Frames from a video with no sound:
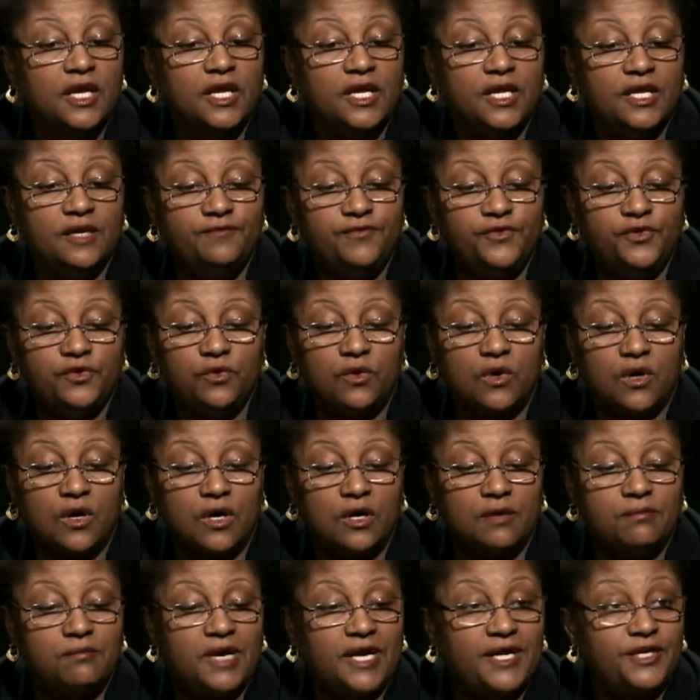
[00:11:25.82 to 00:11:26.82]
if you
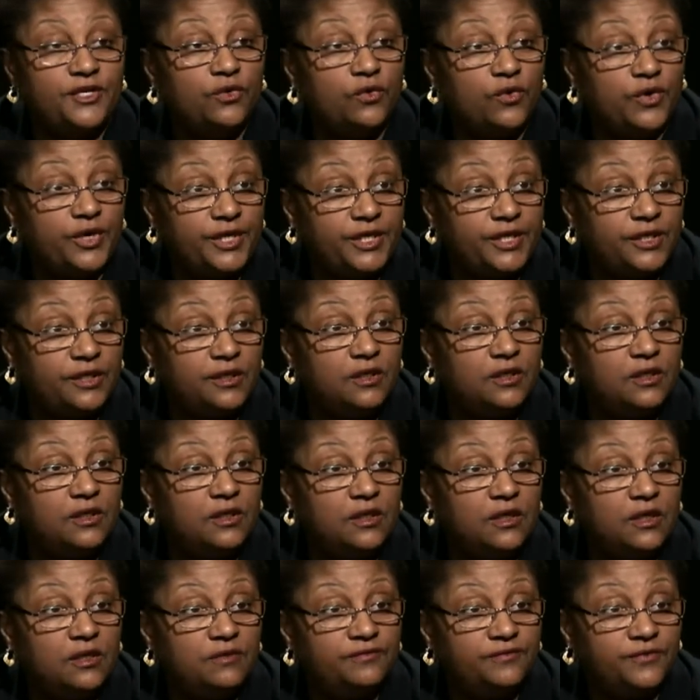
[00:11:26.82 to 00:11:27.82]
are a minority
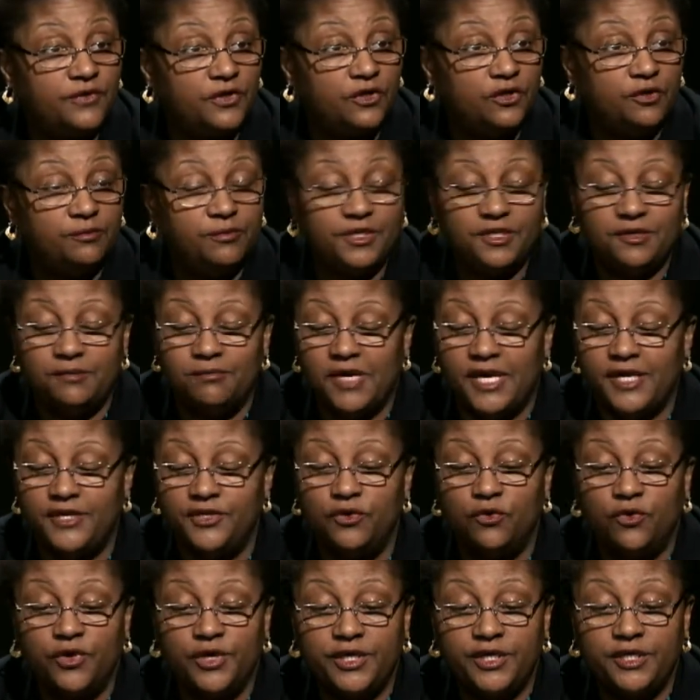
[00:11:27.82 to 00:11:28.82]
firm. And the
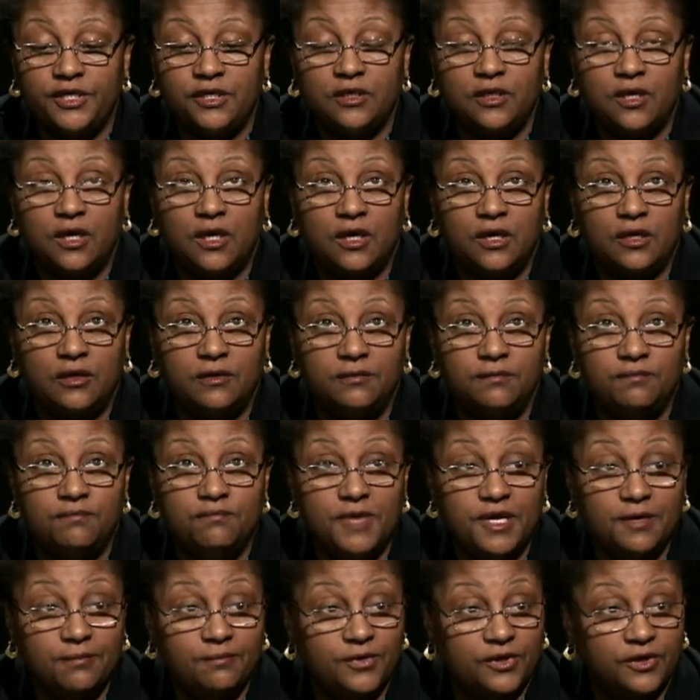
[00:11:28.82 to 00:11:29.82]
minority uh,
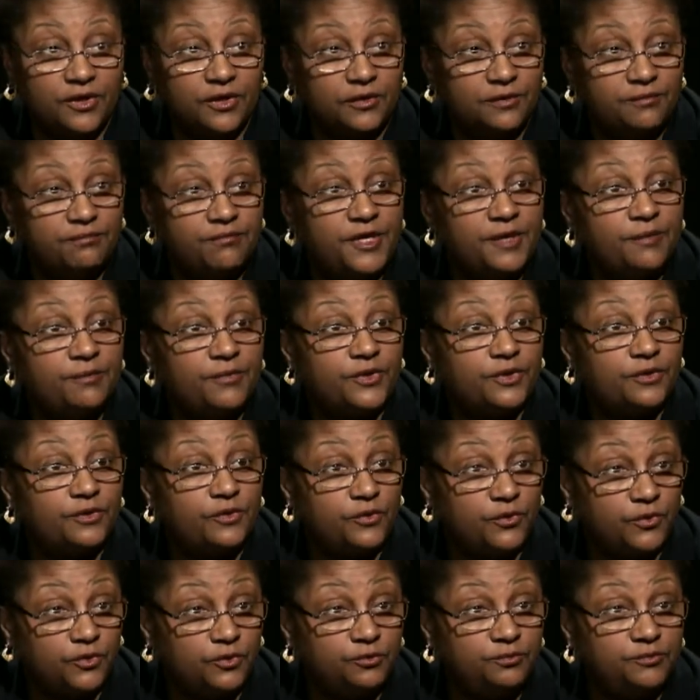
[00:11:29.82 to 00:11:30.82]
member, member
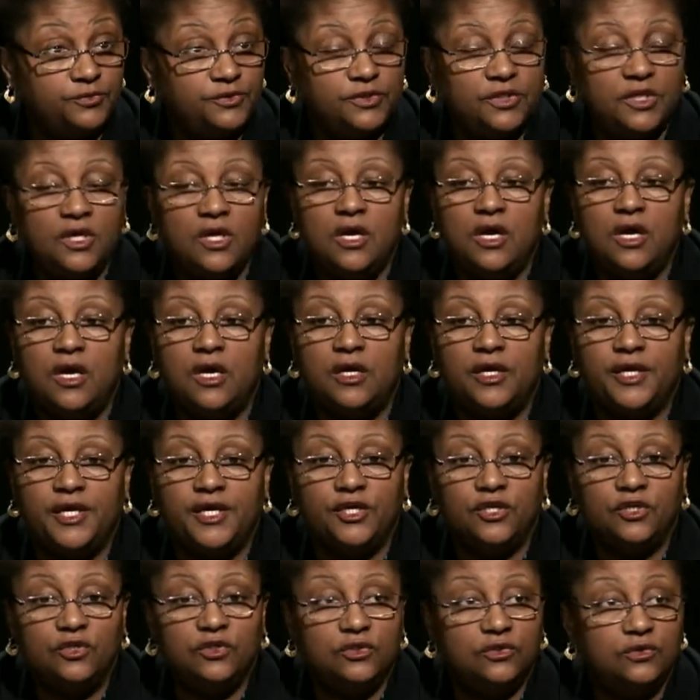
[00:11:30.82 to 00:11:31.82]
group
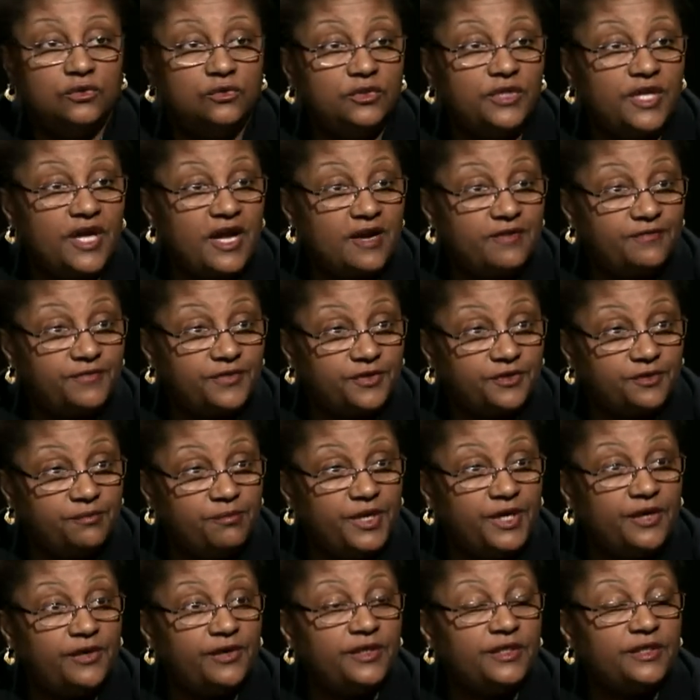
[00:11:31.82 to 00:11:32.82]
include African
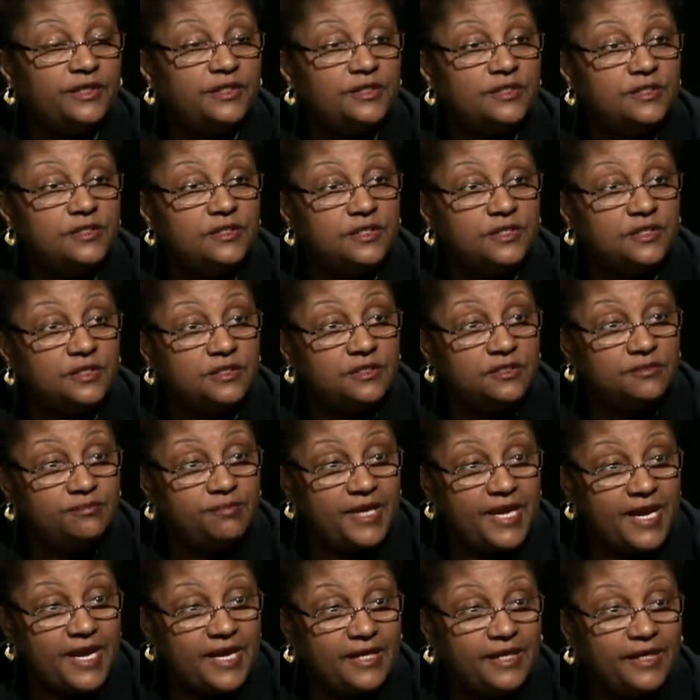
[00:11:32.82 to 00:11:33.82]
Americans,
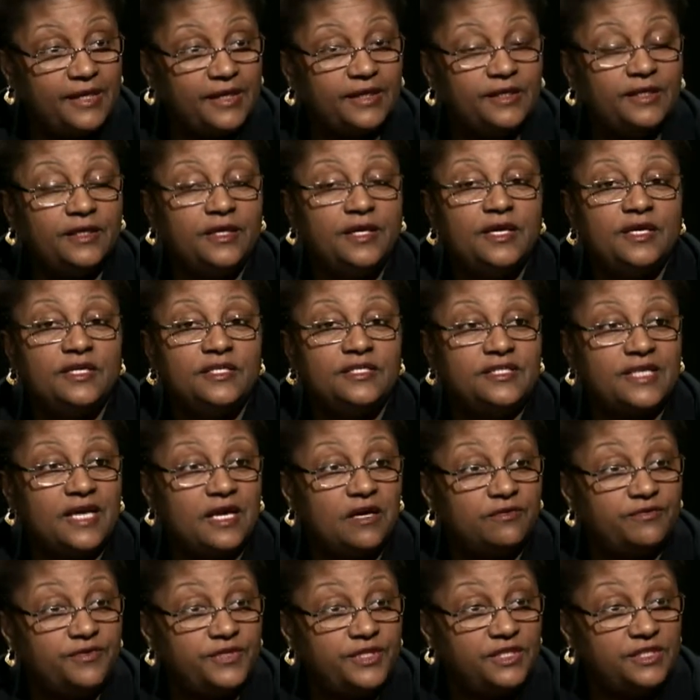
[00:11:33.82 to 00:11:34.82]
Hispanic,
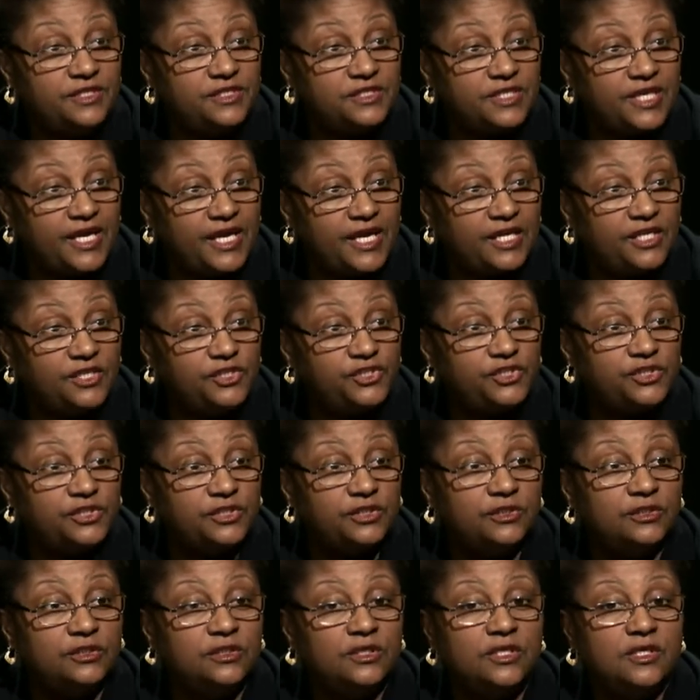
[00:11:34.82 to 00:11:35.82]
Southeast
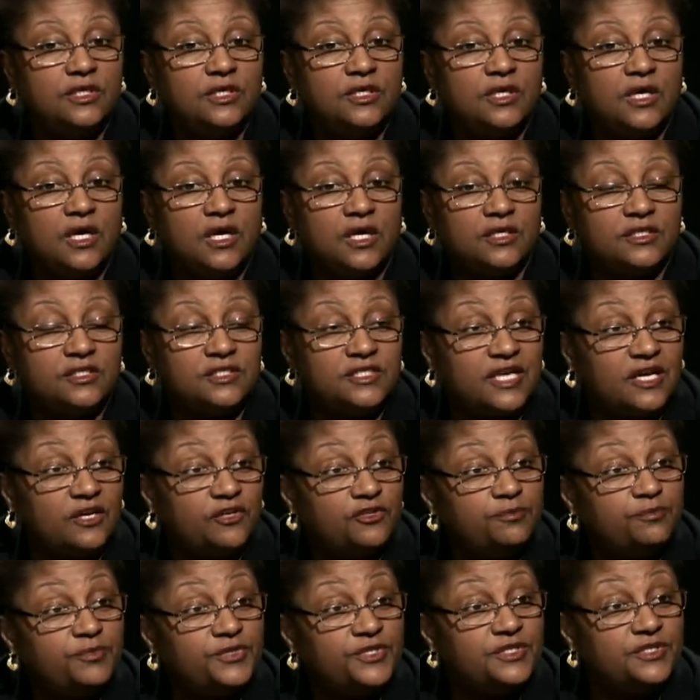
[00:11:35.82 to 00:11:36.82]
Asian, uh,
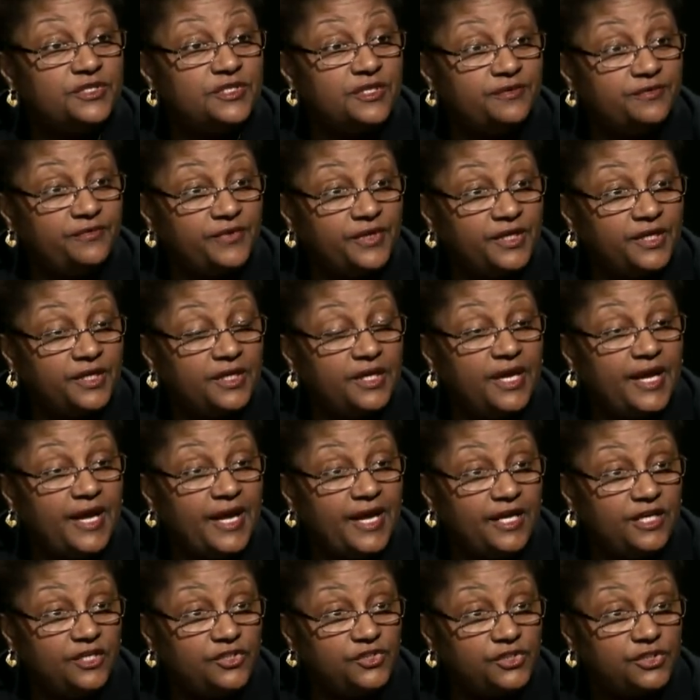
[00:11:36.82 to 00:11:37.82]
South Pacific
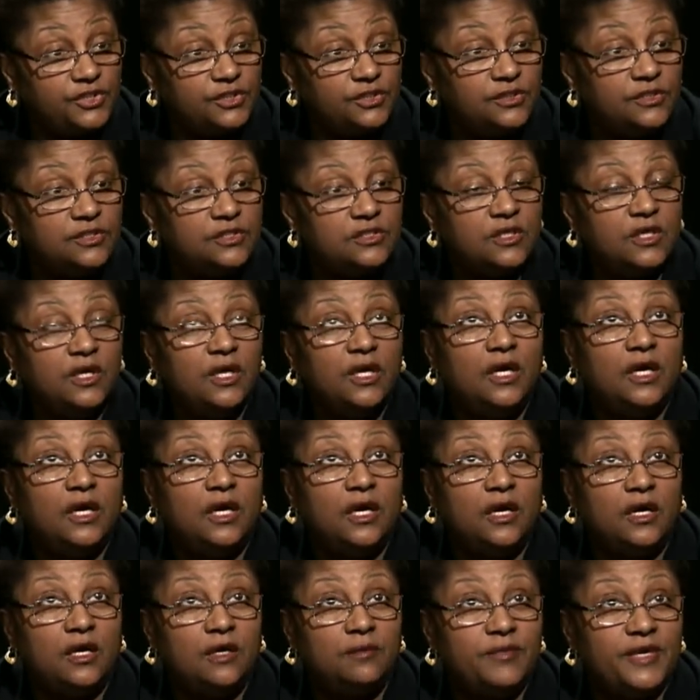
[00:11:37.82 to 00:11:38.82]
Asians,
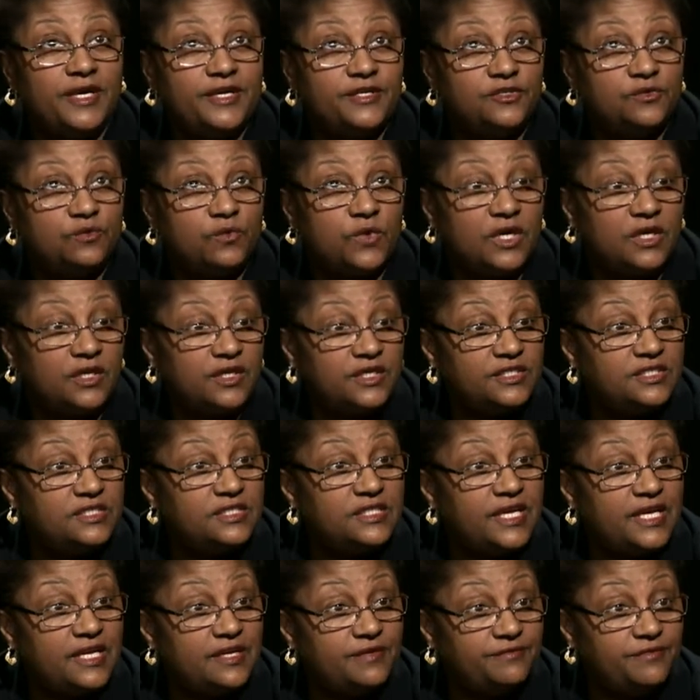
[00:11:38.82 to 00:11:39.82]
um, as well as
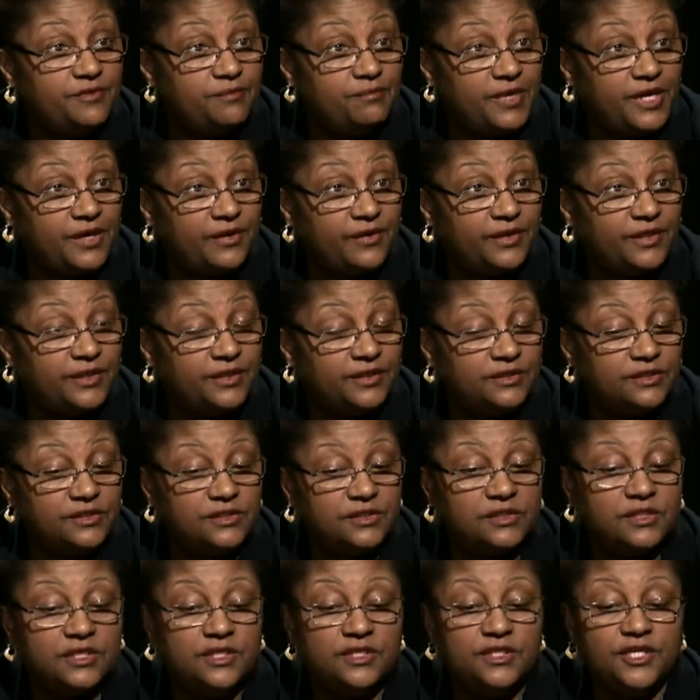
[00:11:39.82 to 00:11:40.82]
Native
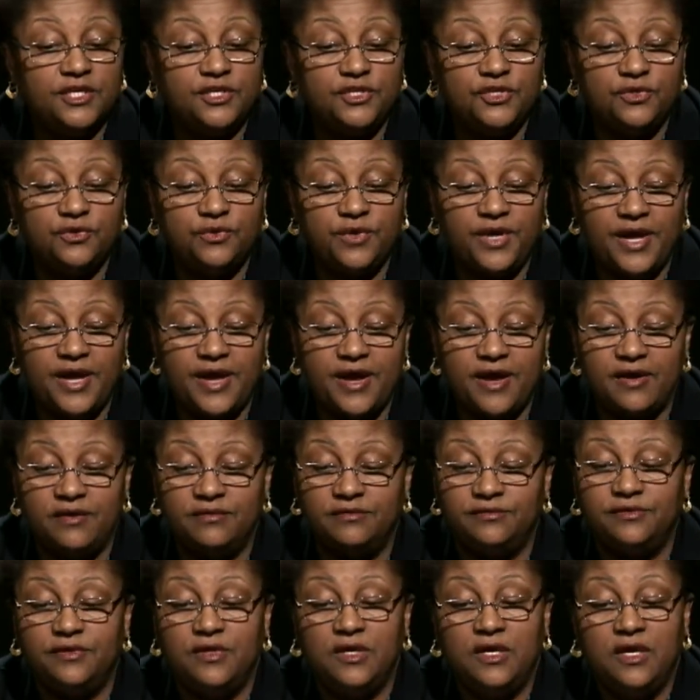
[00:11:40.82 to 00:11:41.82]
Americans. And then you have